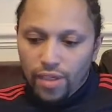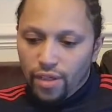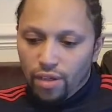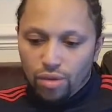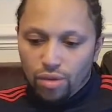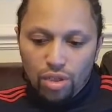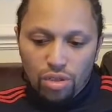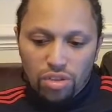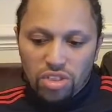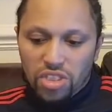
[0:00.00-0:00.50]

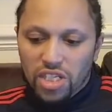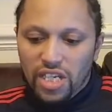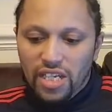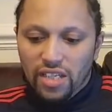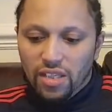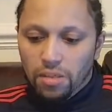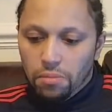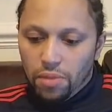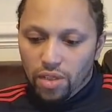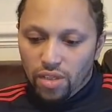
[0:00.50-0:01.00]
Just
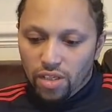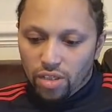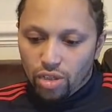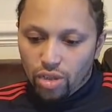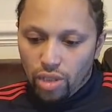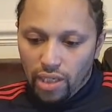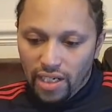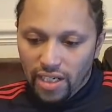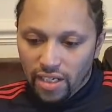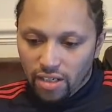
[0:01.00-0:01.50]
seeing them on the
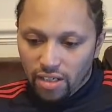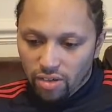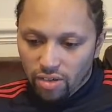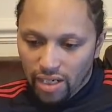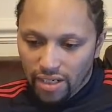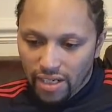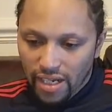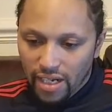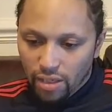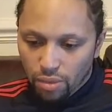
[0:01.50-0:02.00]
training
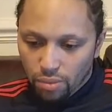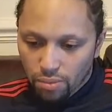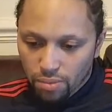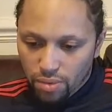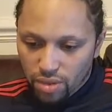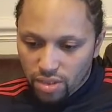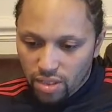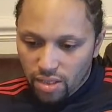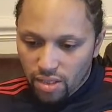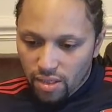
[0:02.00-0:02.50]
ground
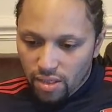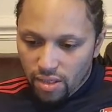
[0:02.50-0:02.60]
helps.